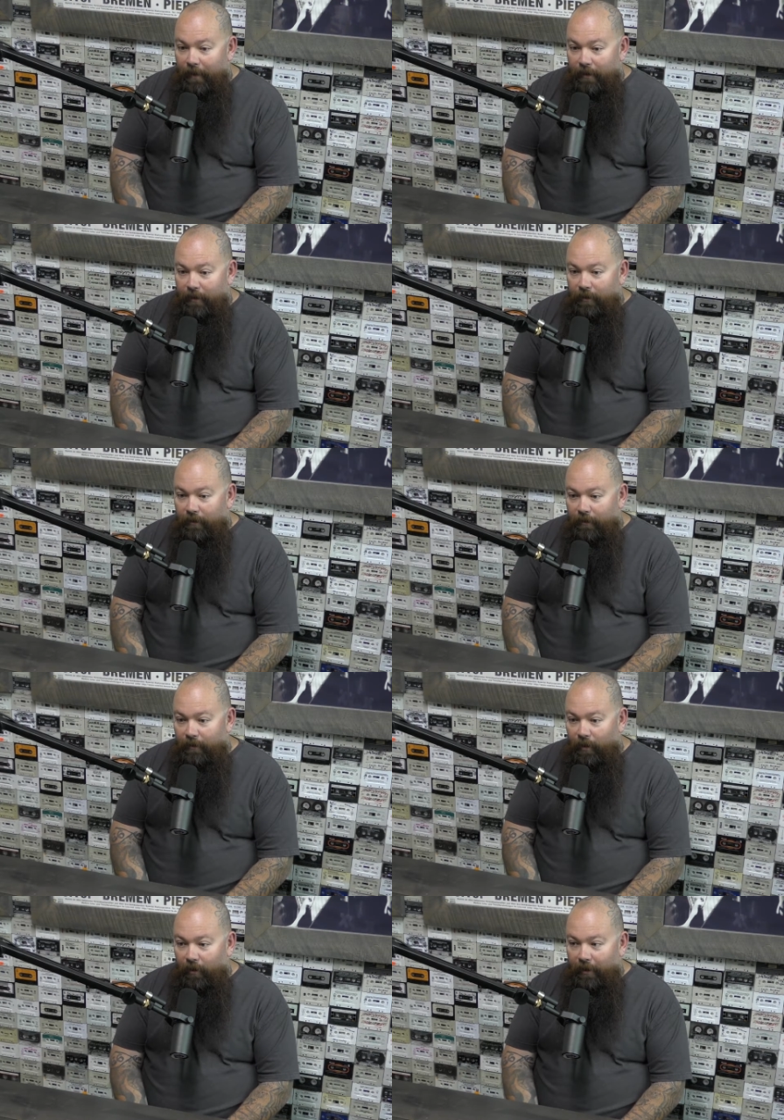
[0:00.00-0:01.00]
So
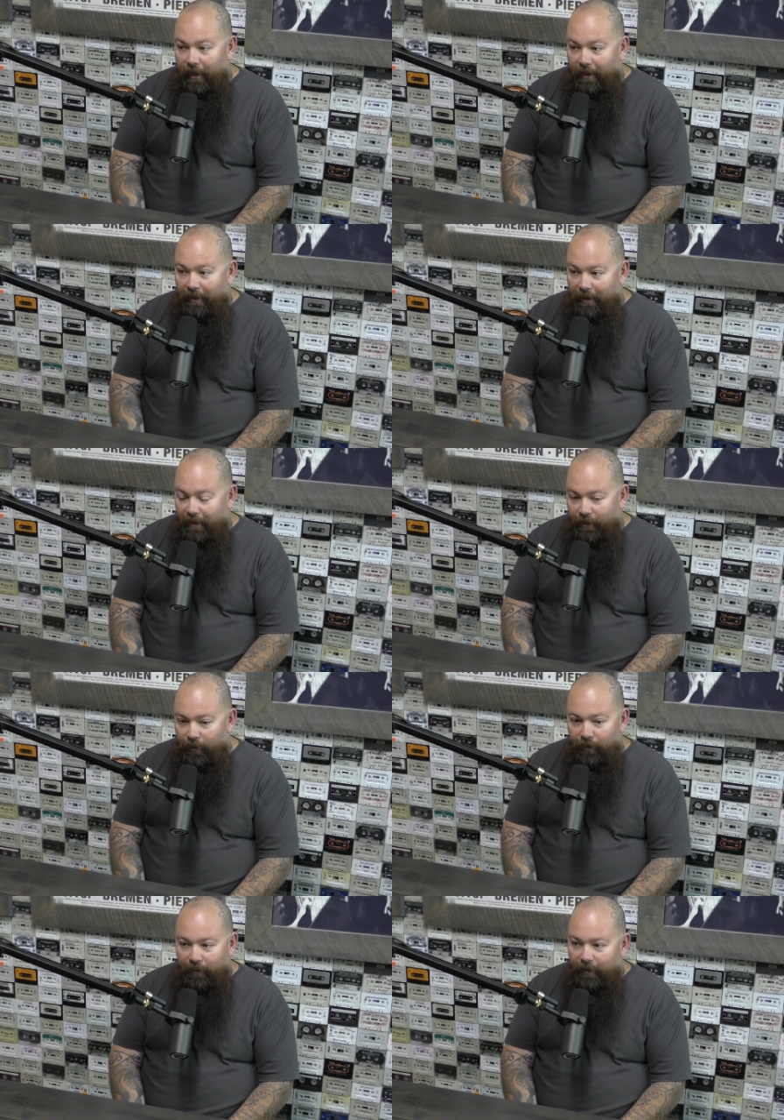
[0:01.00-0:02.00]
all of that, the
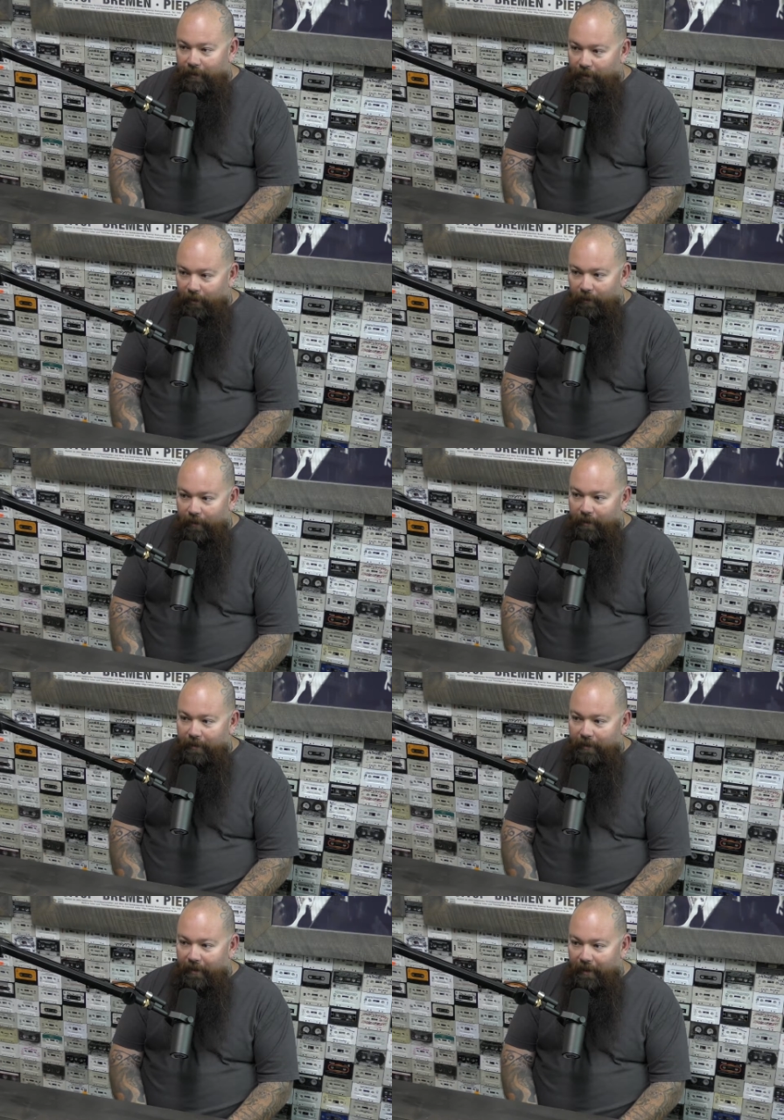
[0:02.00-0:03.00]
Turtles, the Star
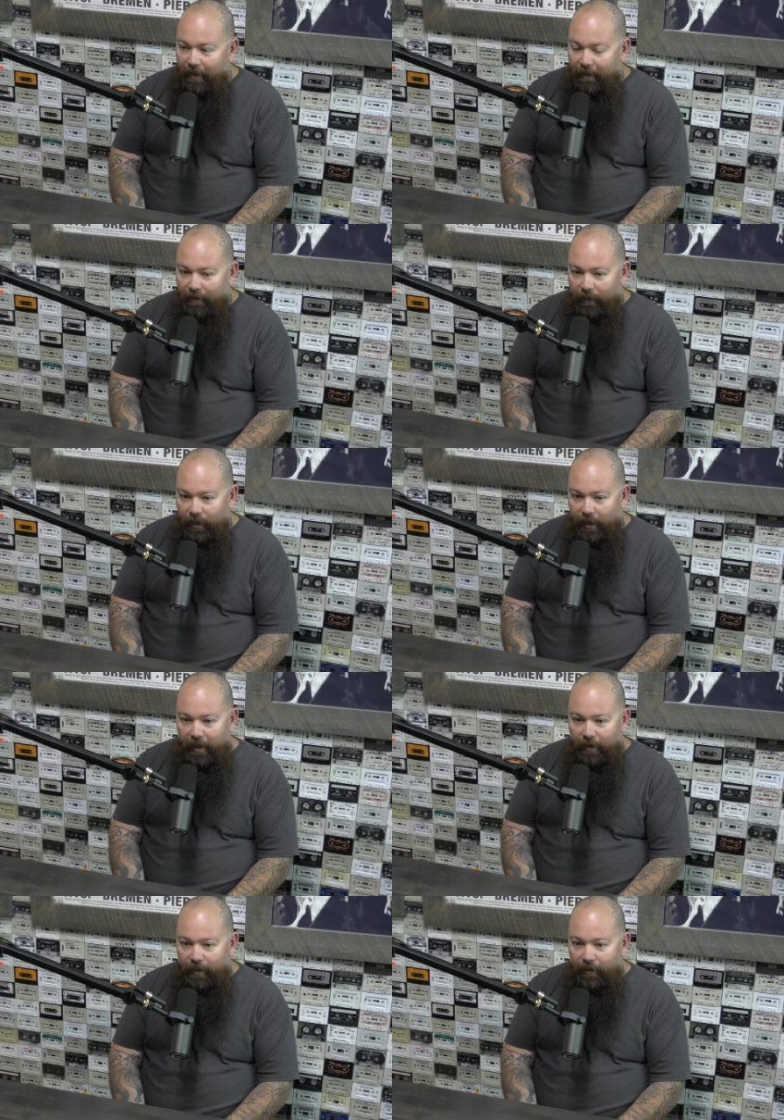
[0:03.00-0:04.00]
Wars,
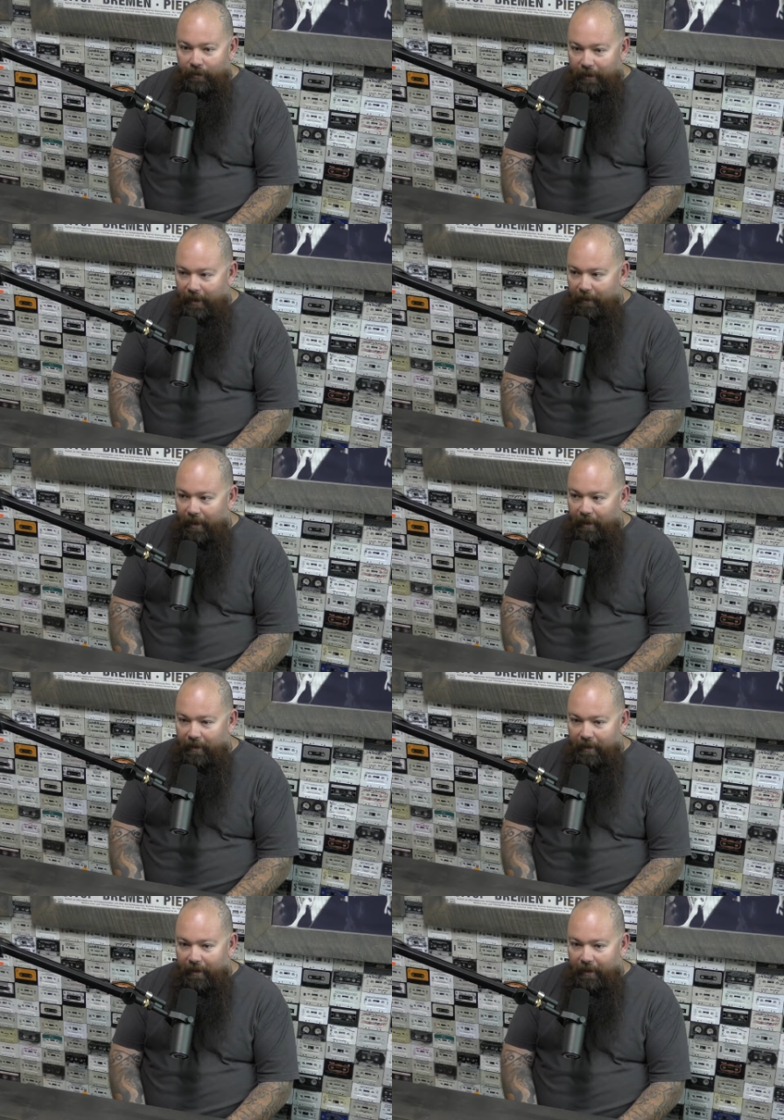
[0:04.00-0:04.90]
GI Joes, He-Man,